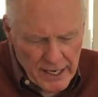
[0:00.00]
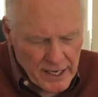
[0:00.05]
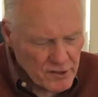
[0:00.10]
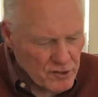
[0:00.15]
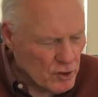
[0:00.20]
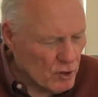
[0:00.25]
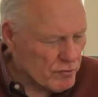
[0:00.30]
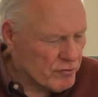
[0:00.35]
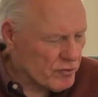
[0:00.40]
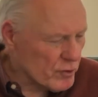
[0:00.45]

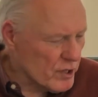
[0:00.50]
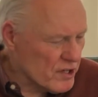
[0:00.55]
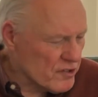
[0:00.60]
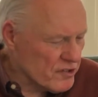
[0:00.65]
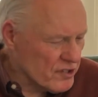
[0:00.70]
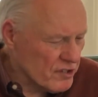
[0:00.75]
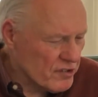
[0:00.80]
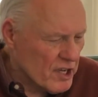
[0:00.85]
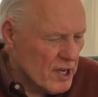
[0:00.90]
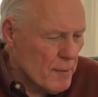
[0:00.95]
So for
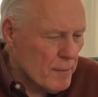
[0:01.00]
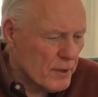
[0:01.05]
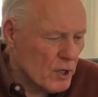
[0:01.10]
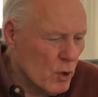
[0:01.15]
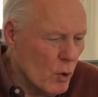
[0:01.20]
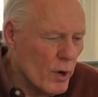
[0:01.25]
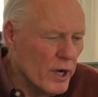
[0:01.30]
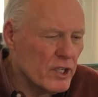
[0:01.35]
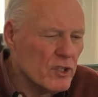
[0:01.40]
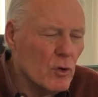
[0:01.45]
instance,
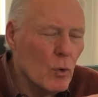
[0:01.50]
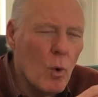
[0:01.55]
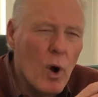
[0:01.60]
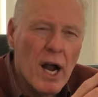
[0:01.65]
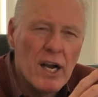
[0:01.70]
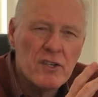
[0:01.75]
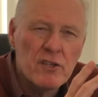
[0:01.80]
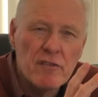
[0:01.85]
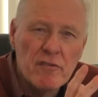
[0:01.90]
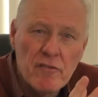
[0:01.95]
going to
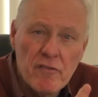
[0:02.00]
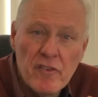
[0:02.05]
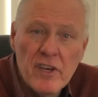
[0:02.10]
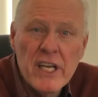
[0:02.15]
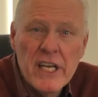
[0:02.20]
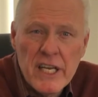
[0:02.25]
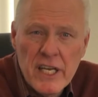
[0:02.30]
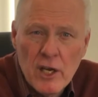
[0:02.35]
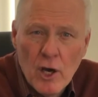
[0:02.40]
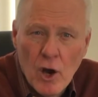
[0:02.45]
watch a
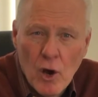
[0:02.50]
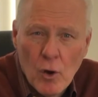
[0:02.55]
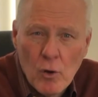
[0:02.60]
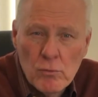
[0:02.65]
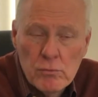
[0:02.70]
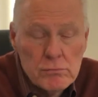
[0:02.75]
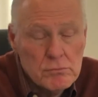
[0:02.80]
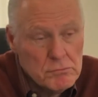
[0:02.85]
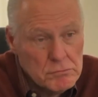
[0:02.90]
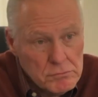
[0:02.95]

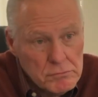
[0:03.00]
video,